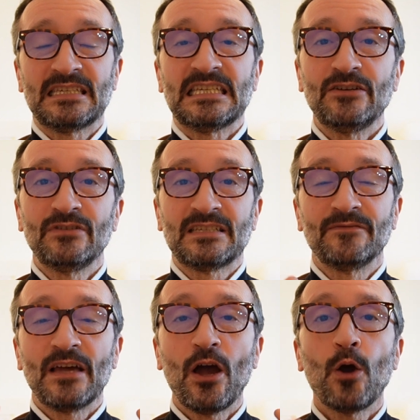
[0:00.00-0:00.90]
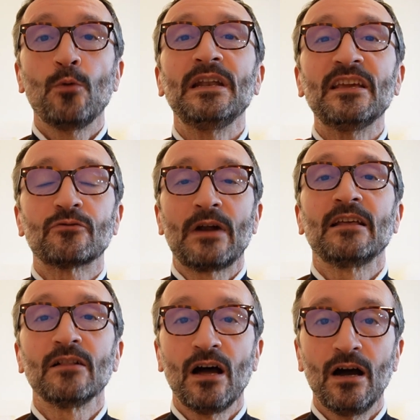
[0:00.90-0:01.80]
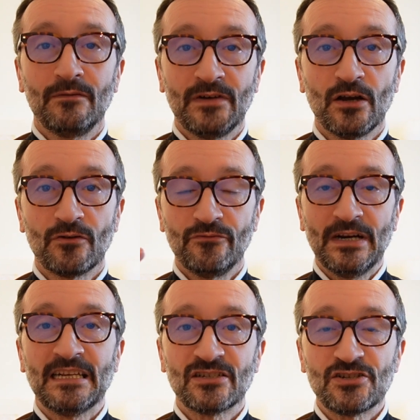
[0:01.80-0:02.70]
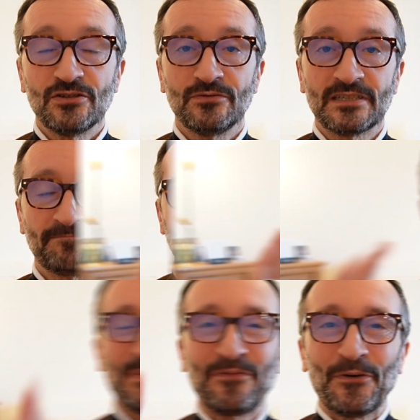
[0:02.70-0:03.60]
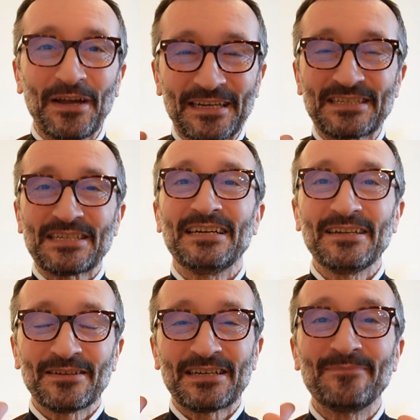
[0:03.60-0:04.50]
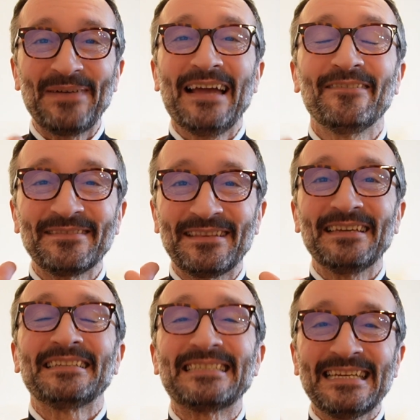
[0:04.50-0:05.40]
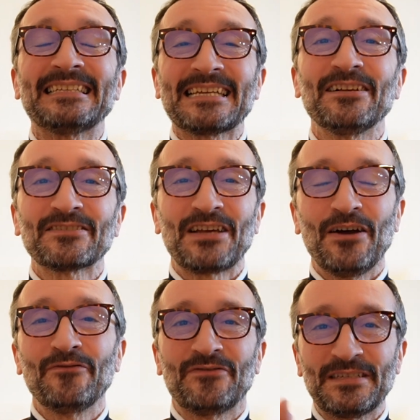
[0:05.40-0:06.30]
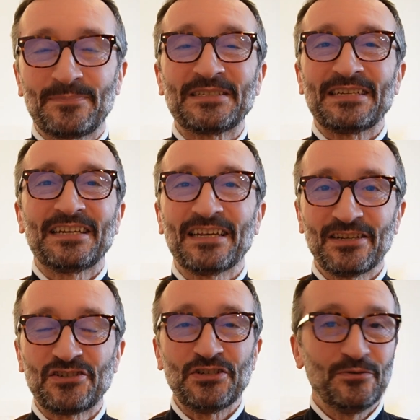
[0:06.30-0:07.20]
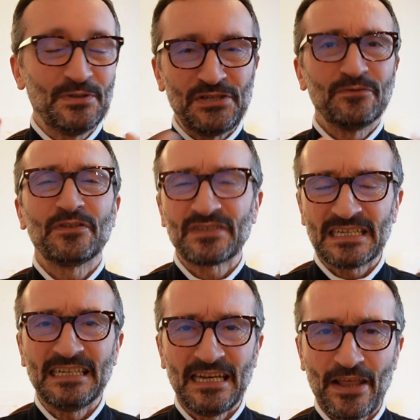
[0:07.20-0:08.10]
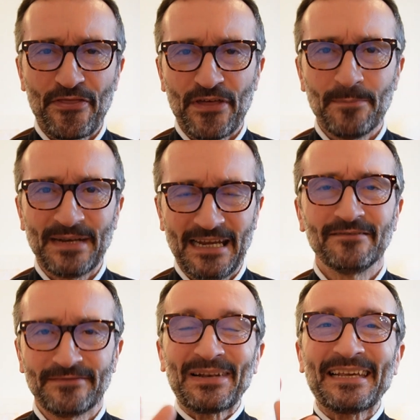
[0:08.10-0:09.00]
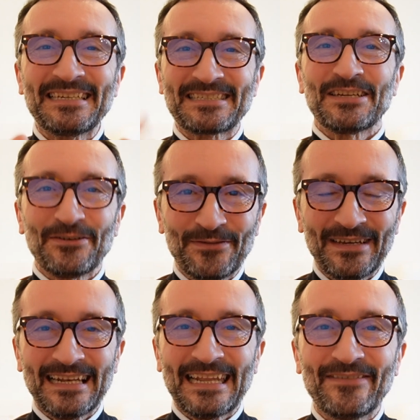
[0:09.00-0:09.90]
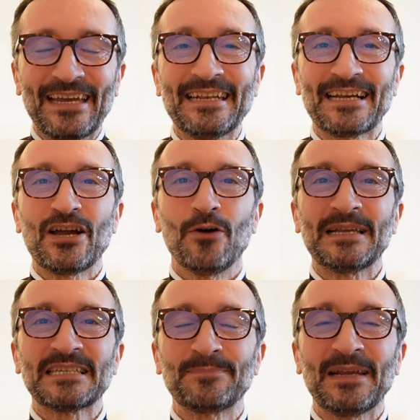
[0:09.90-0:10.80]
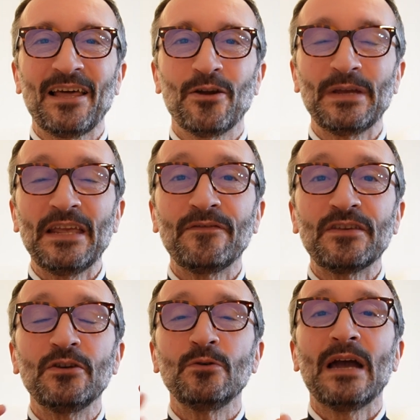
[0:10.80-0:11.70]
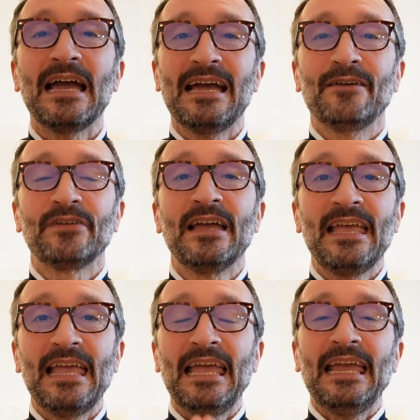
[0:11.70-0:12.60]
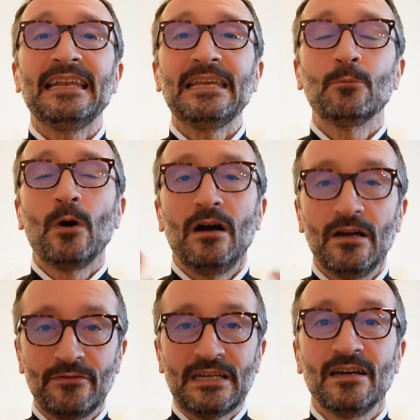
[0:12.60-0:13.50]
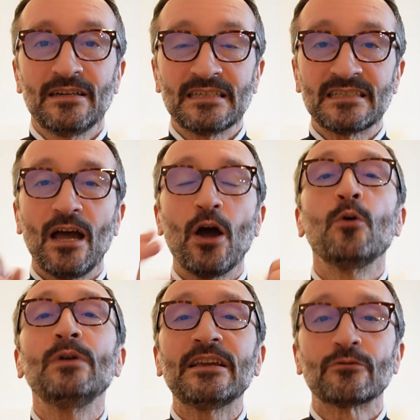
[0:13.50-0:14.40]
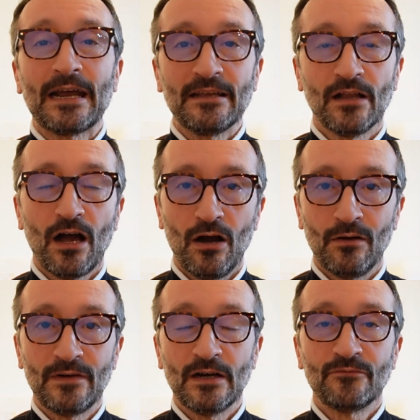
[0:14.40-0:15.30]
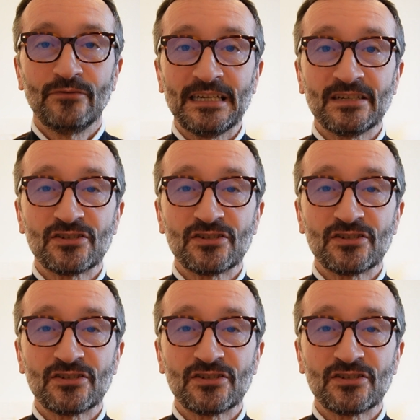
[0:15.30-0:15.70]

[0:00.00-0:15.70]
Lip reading: series of the holy grail of running shoes. But before I talk about the details of this particular shoe, which you would have seen in the thumbnail, please do leave it in the comments below if you have any what I regard as the holy grail of running